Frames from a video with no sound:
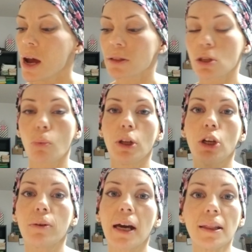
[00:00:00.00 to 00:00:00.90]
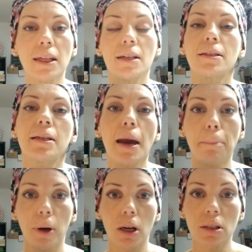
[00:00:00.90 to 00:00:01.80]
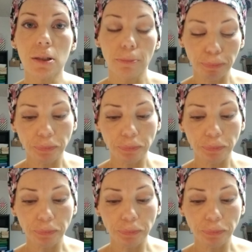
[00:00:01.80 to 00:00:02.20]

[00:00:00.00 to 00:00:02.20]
So when you get these diapers,